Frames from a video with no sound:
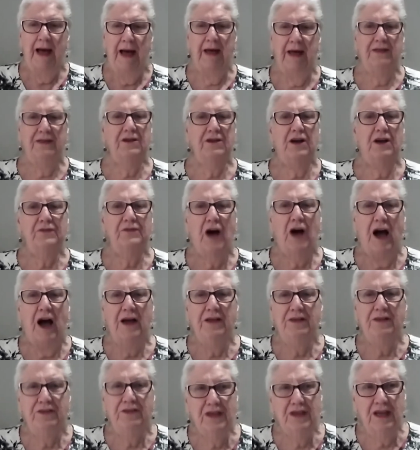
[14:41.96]
And
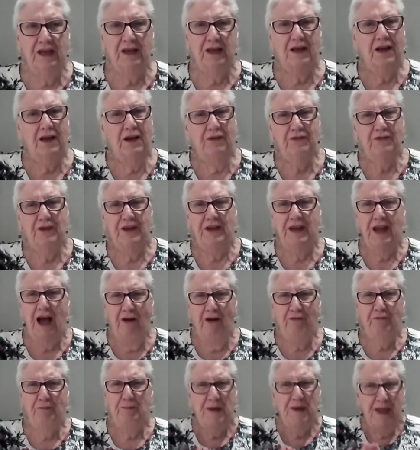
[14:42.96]
I think if
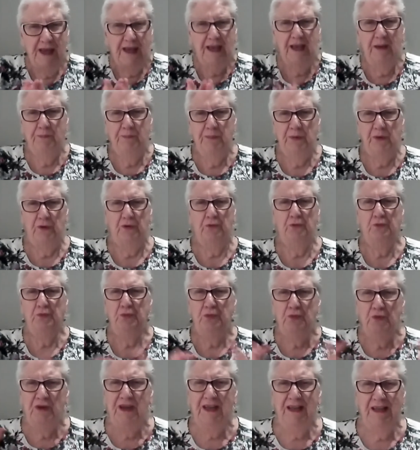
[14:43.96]
enough people
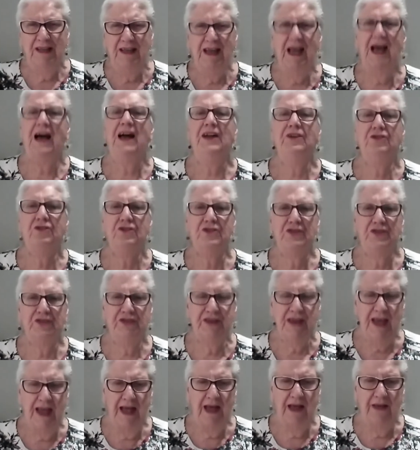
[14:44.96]
really
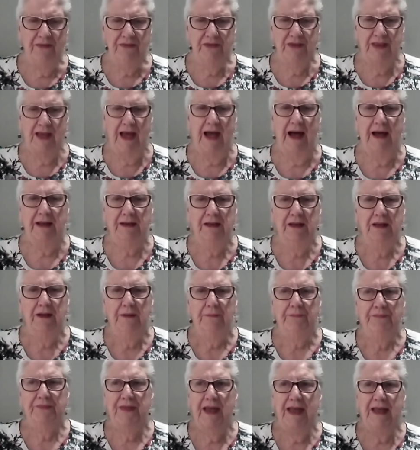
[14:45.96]
understand that,
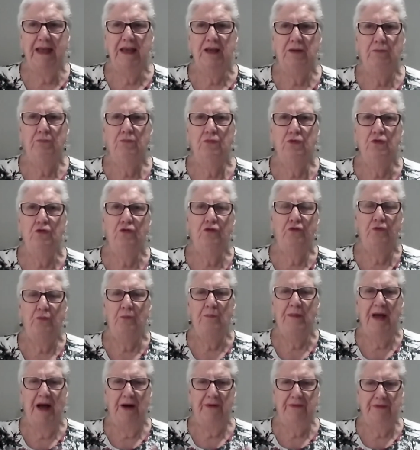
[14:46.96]
they can move
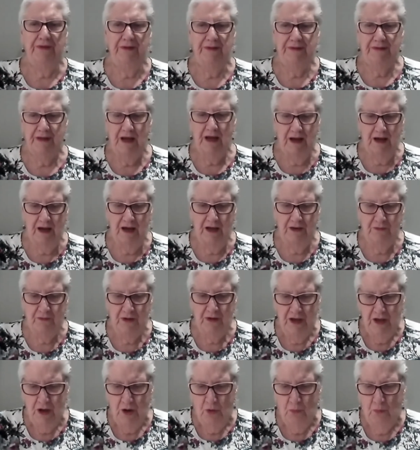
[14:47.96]
mountains.
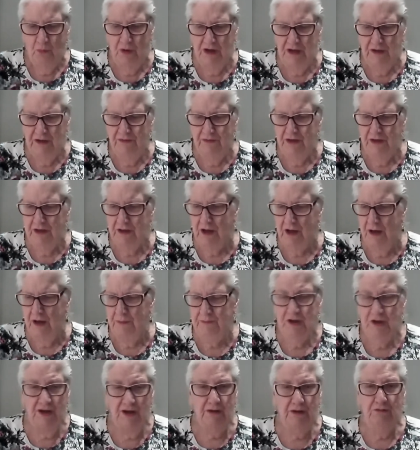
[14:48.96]
I'm
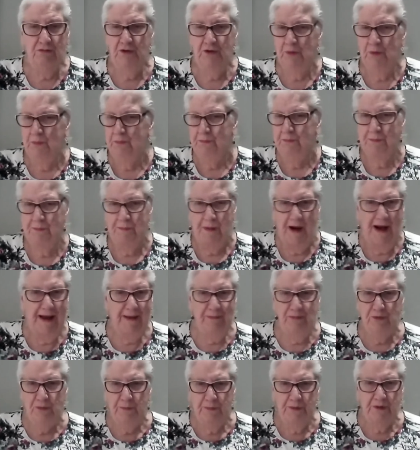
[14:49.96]
not a real
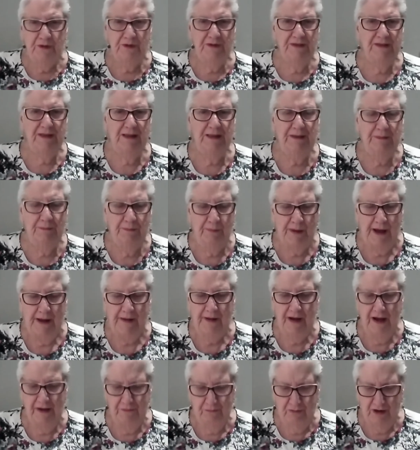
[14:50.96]
Bible person,
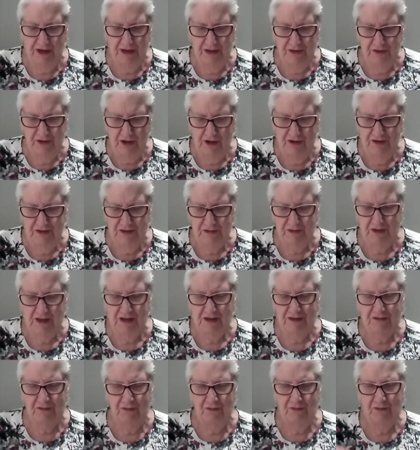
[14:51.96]
but one of those
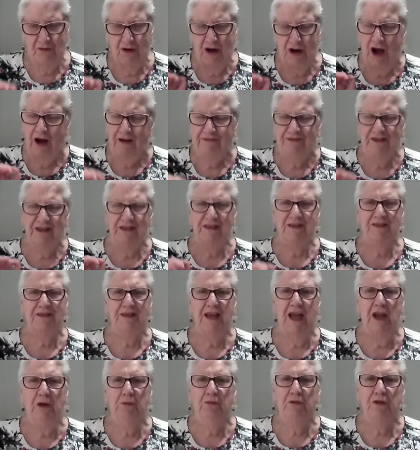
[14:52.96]
that often
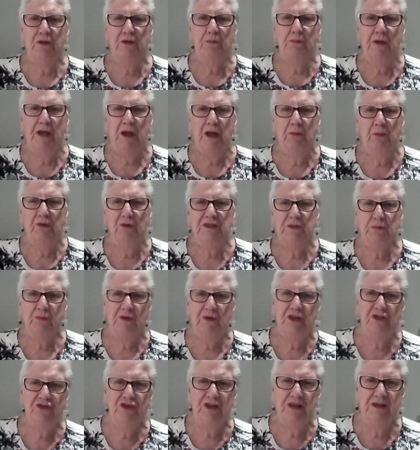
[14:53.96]
stayed with me was
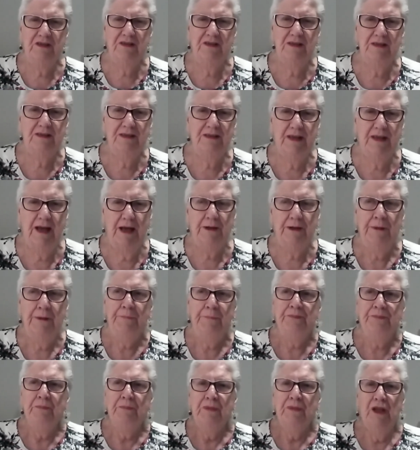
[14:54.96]
when Jesus said,
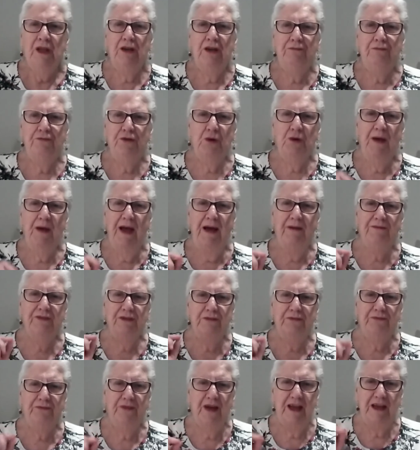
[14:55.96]
if you have
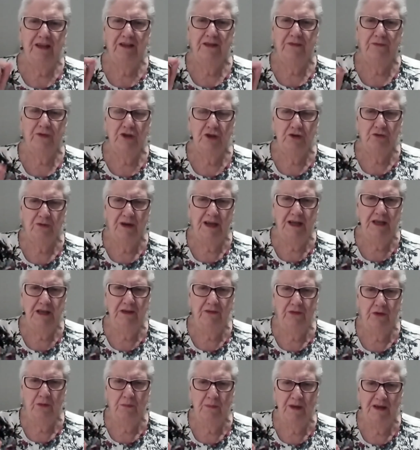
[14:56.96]
the faith of a grain
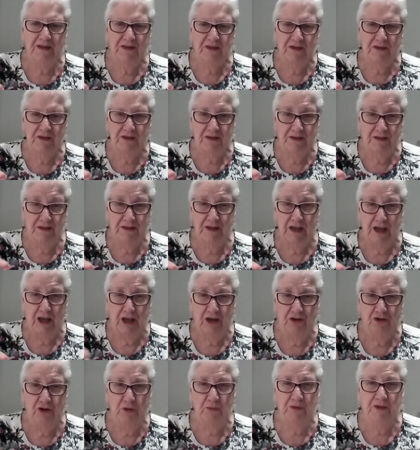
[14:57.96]
of a mustard
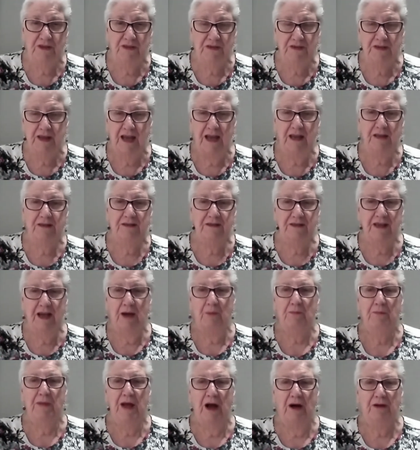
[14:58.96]
seed, you would say to
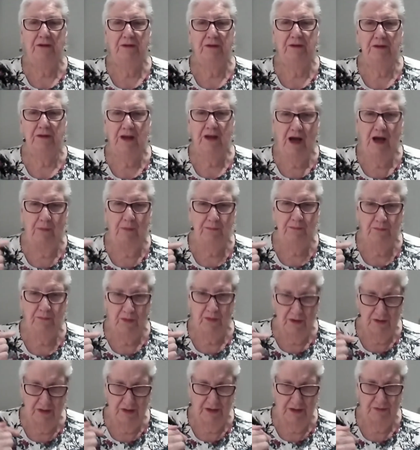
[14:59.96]
that mountain, come
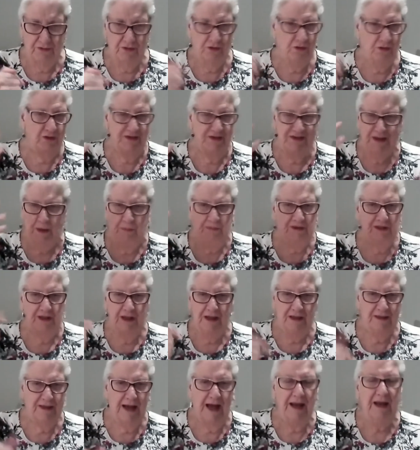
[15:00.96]
hither, or something
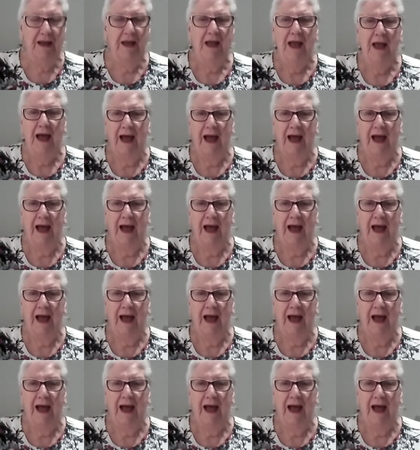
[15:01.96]
like that,